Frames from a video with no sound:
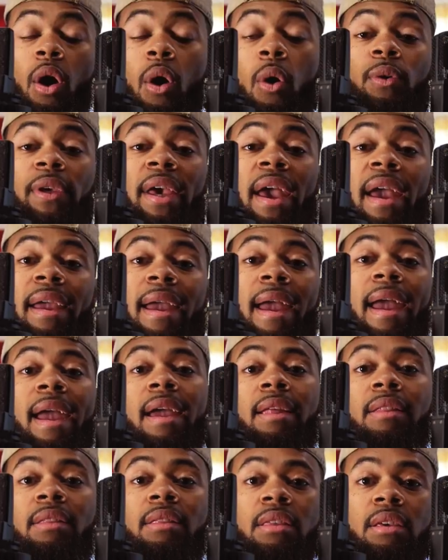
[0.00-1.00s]
Okay,
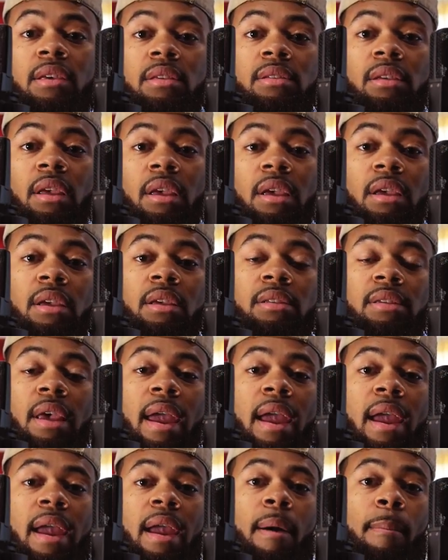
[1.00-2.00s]
and this is
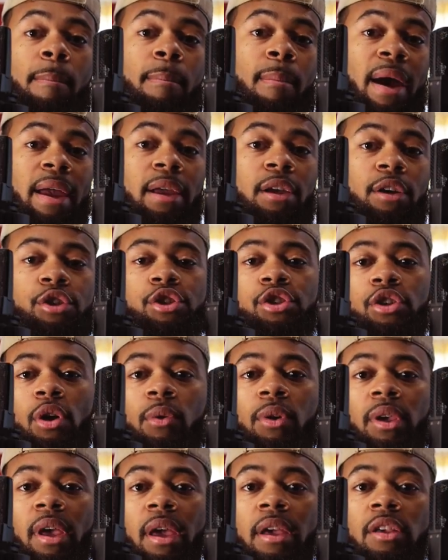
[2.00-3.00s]
a mic
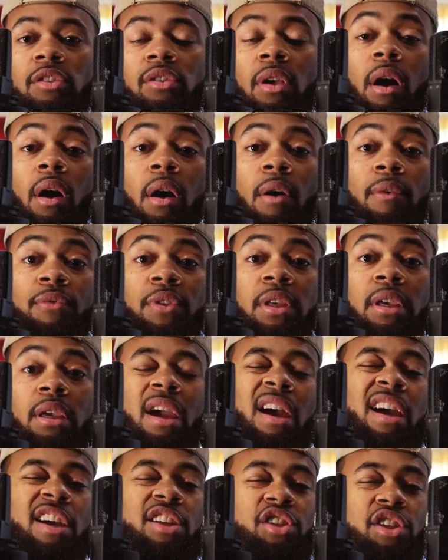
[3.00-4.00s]
showcase of the
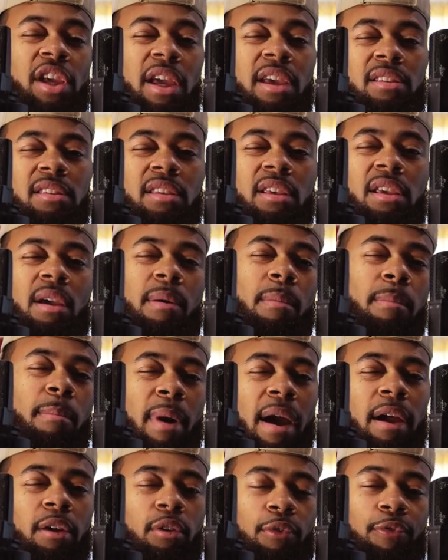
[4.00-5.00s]
JZ
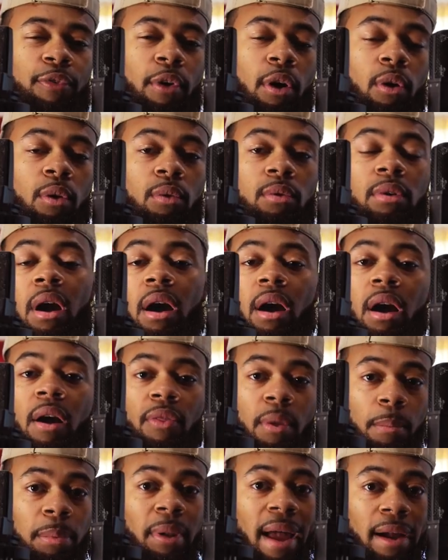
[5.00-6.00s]
microphone, uh,
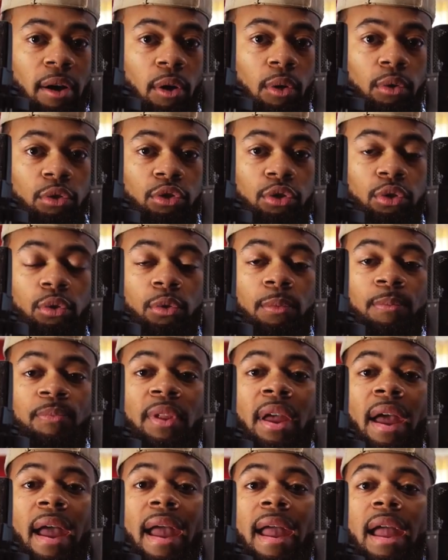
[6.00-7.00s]
the Black Hole 2.
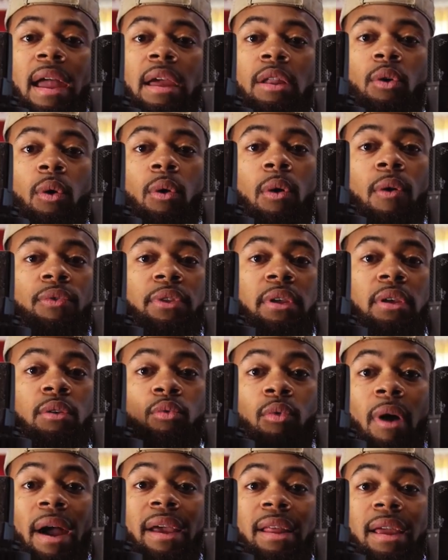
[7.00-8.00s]
And on the
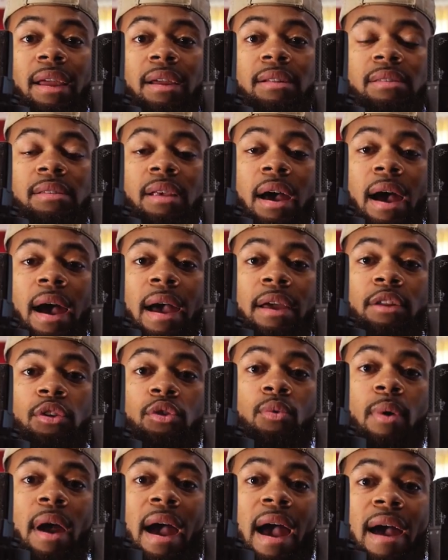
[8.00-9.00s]
right-hand side,
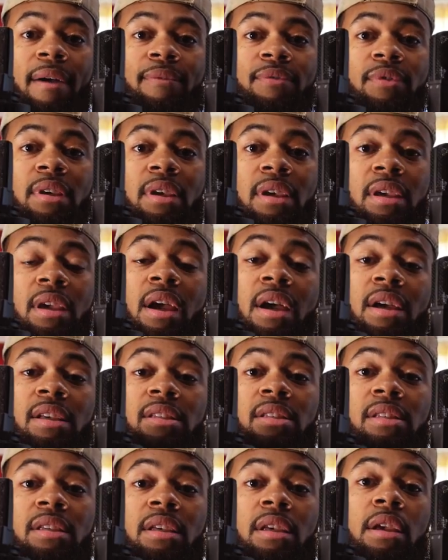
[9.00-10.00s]
you have the
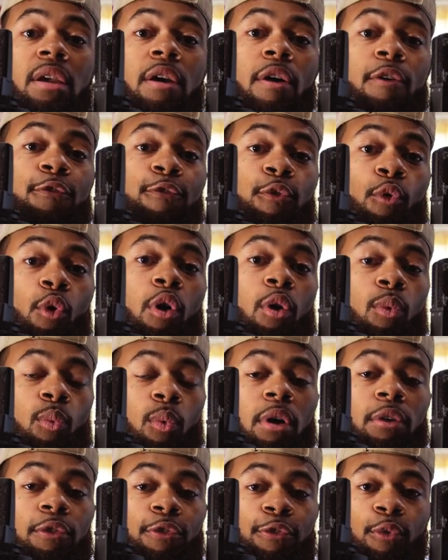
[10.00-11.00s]

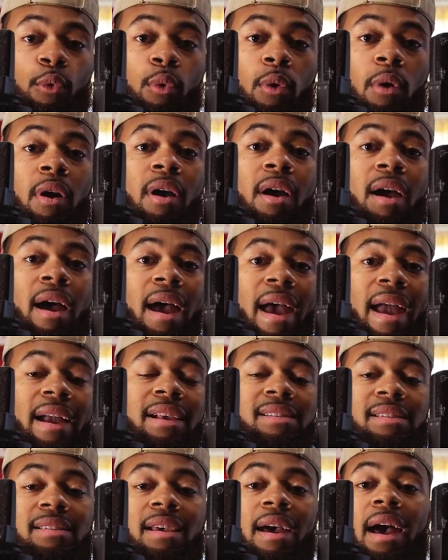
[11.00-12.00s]
C414
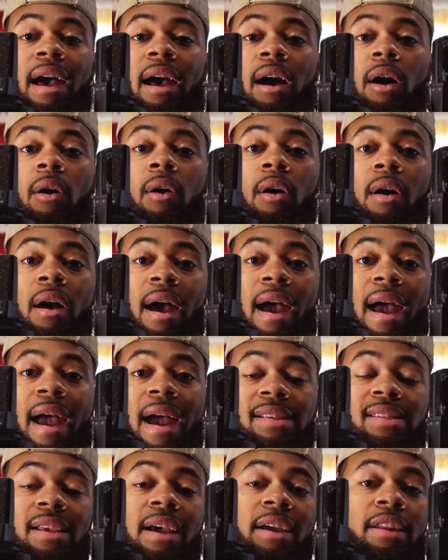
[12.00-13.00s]
XLS.
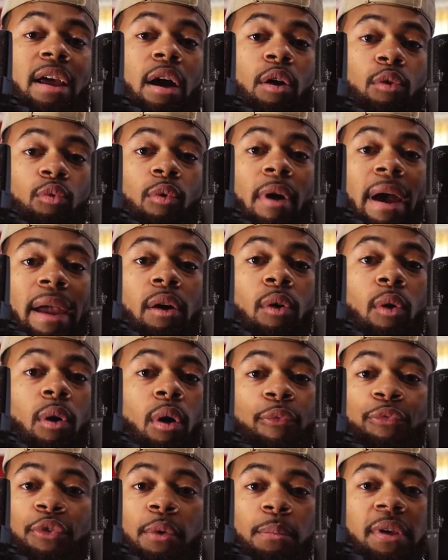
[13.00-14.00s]
S. Now, right
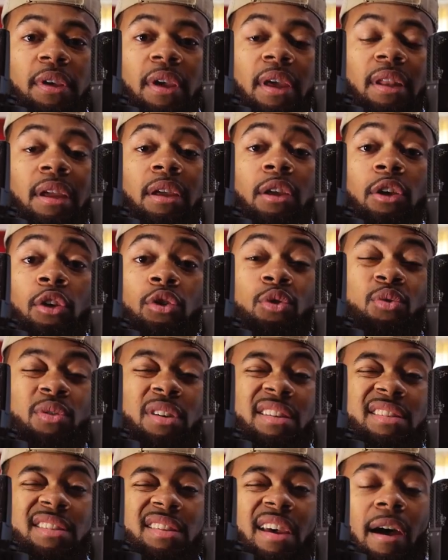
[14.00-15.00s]
off the beginning, you
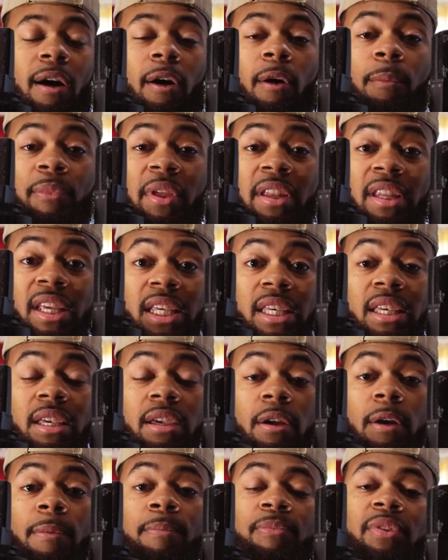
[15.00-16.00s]
can tell and
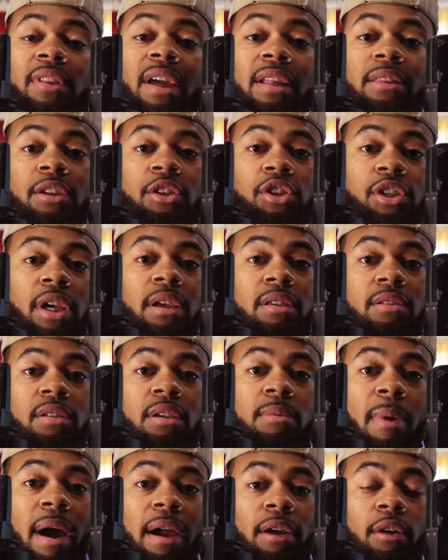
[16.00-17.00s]
hear that the JZ
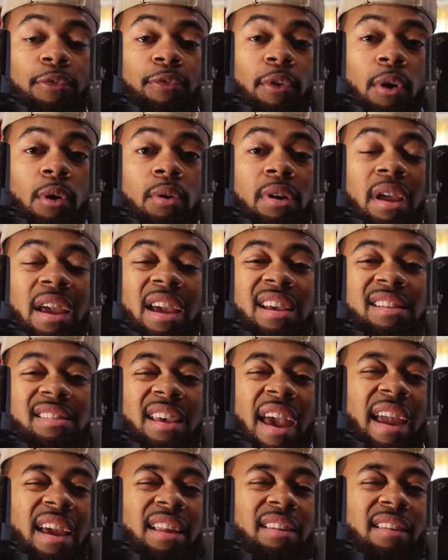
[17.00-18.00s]
microphone is
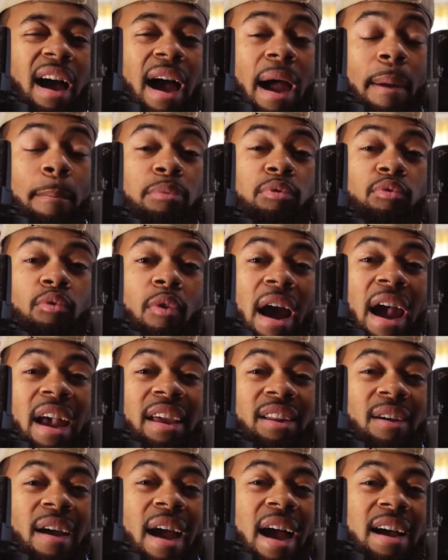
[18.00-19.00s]
a lot
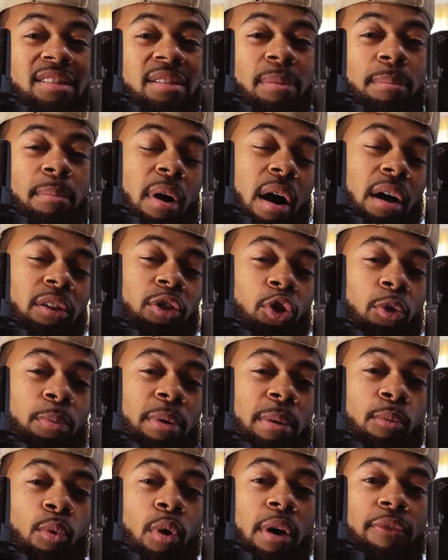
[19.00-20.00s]
brighter, has a, a little
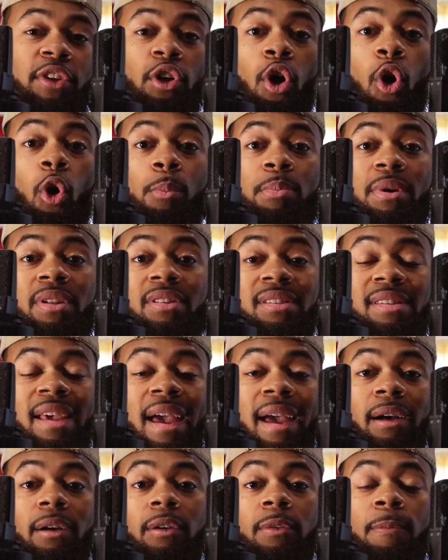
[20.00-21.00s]
bit more of an open
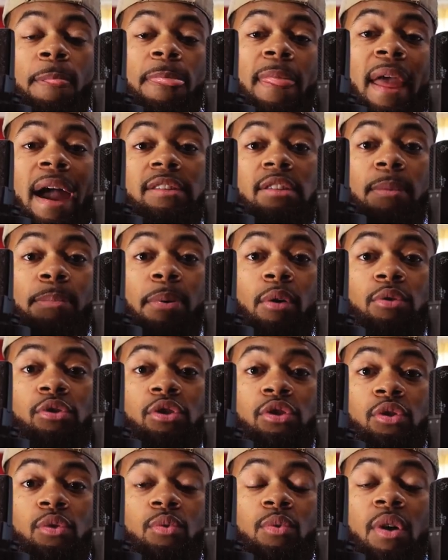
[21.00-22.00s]
sound, as
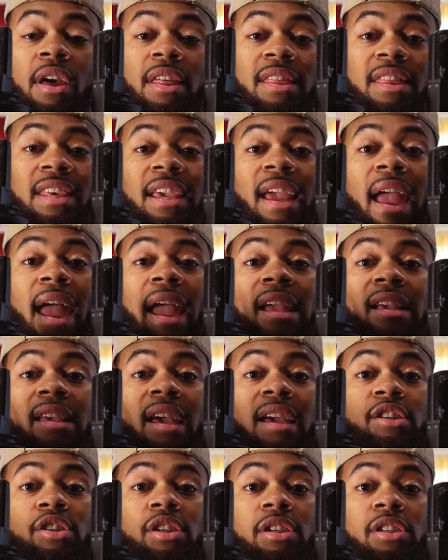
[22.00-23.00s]
opposed to the
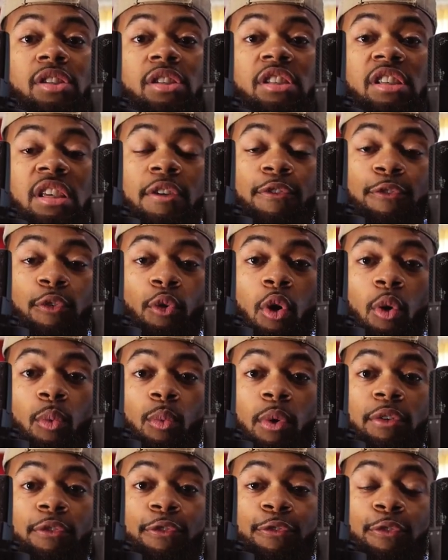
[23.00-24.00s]
AKG
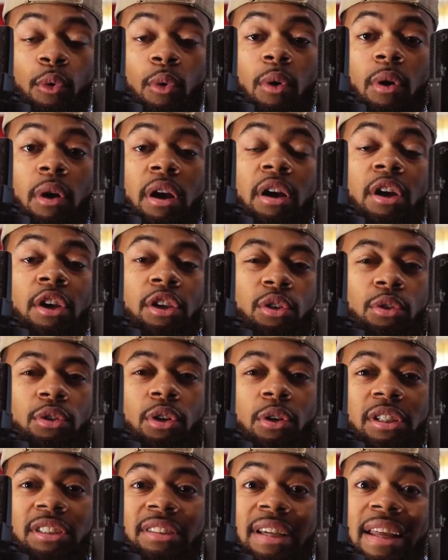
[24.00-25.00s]
C414. You'll
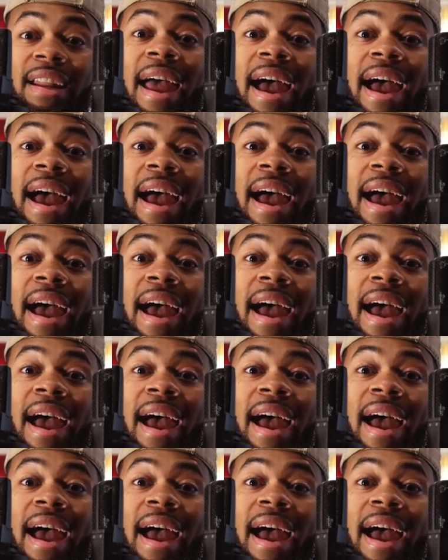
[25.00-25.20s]
notice that it